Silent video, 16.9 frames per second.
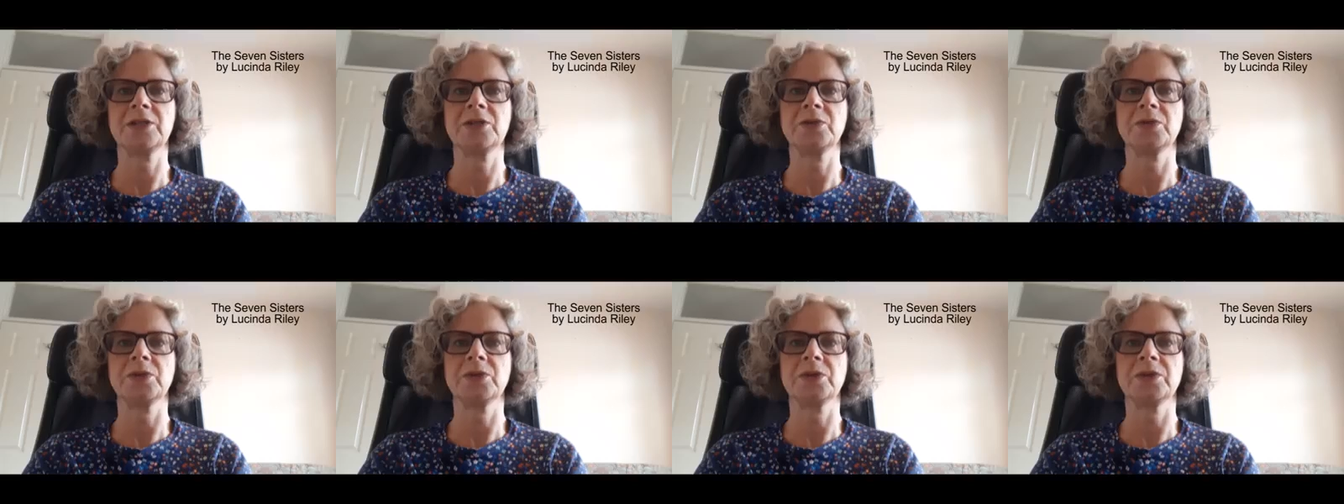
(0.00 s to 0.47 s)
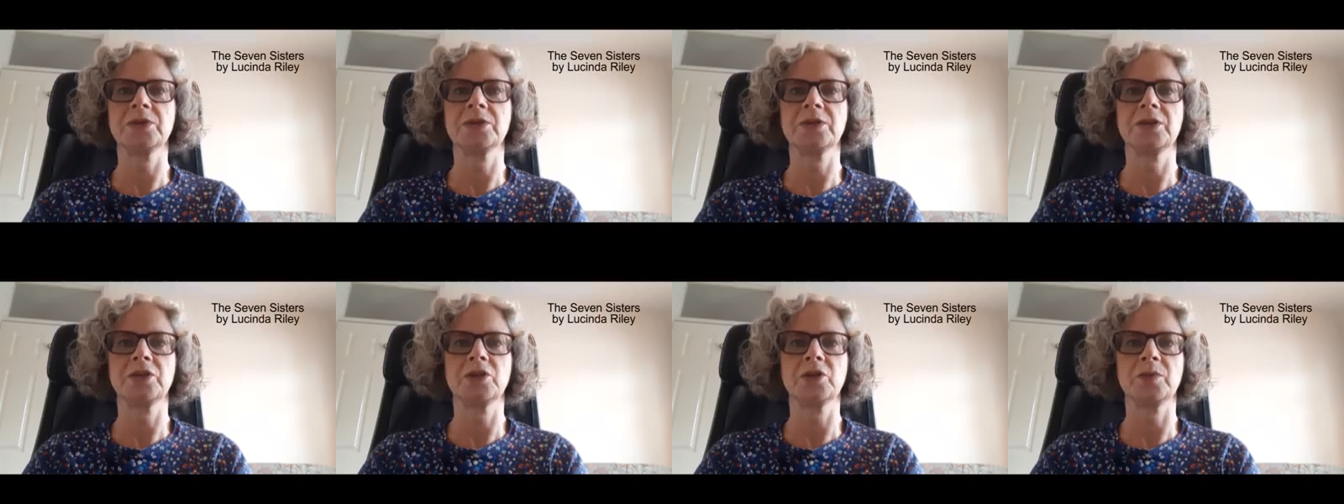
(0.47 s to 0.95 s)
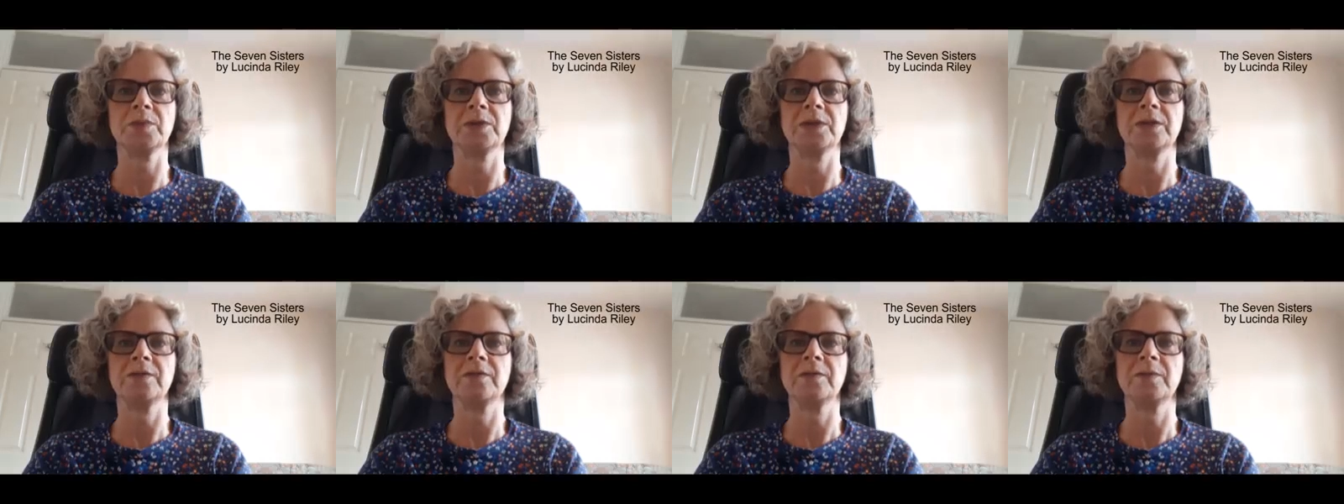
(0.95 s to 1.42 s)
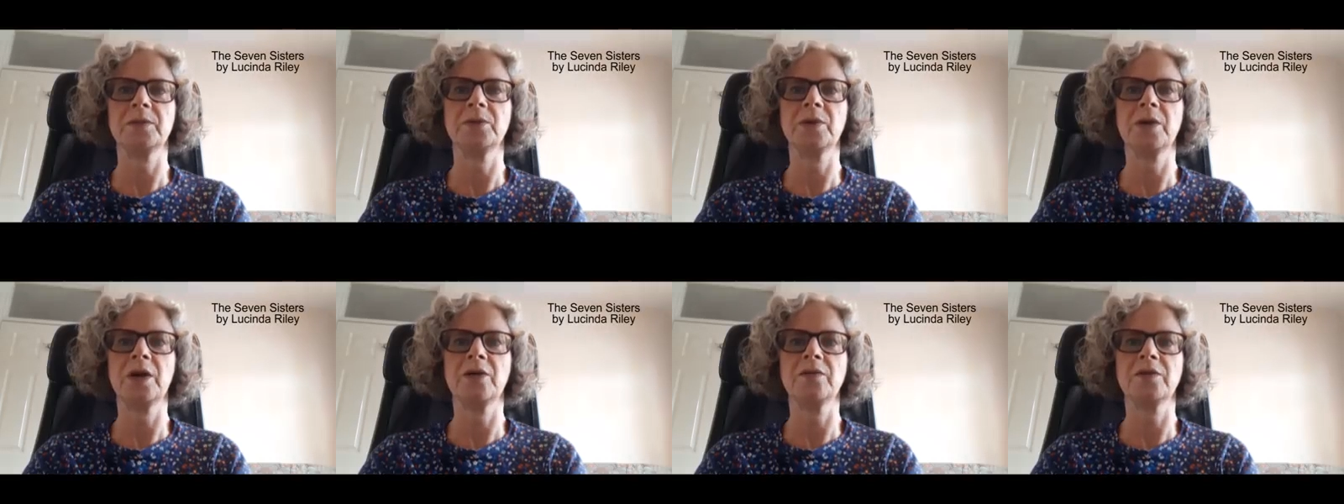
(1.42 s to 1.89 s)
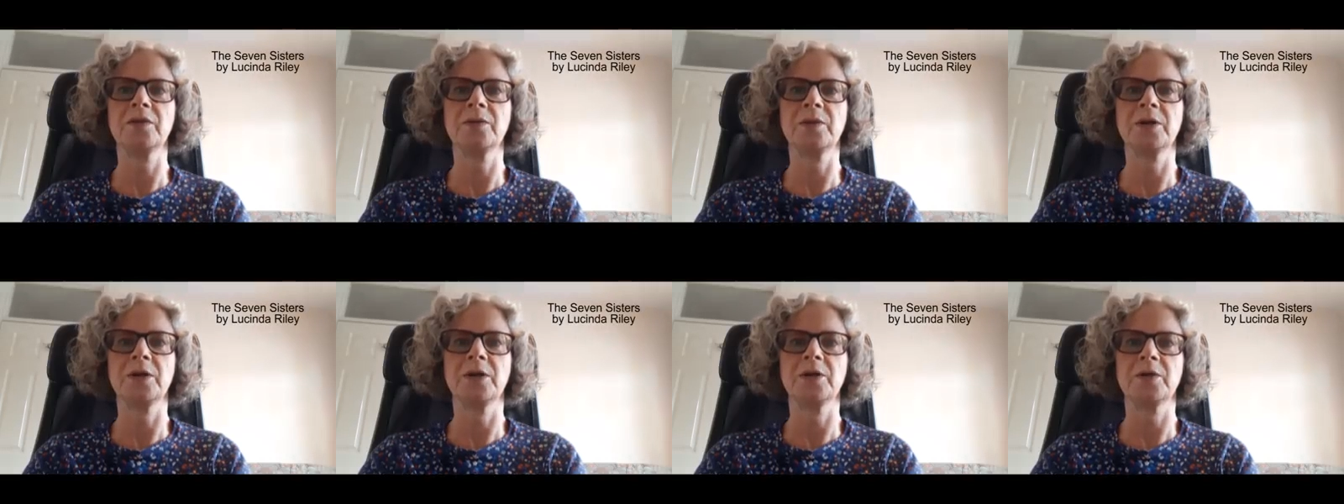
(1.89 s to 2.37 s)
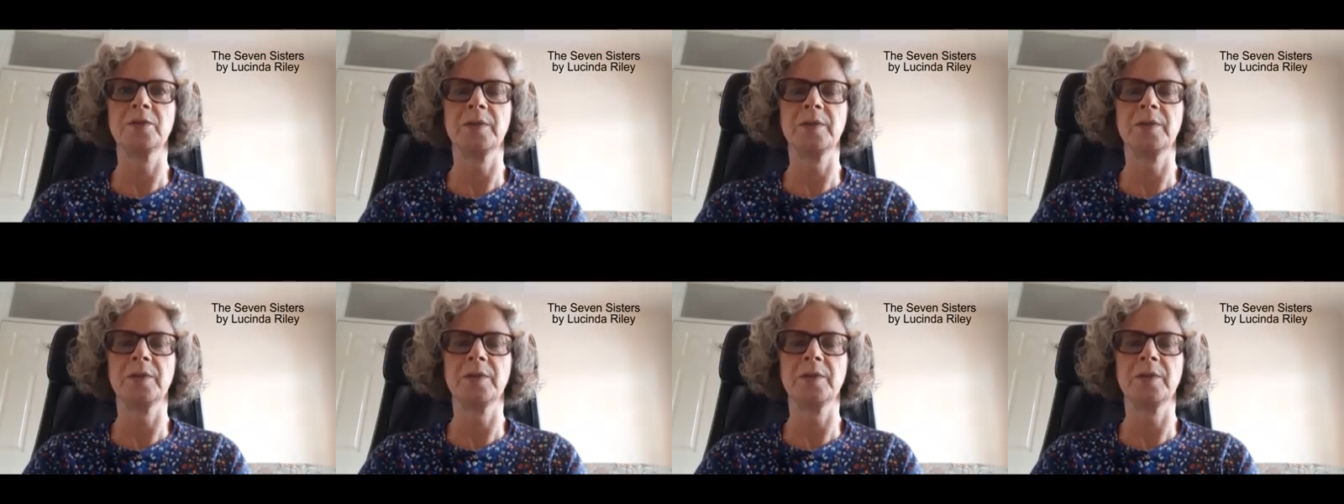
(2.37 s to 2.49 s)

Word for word: daughters adopted from all over the world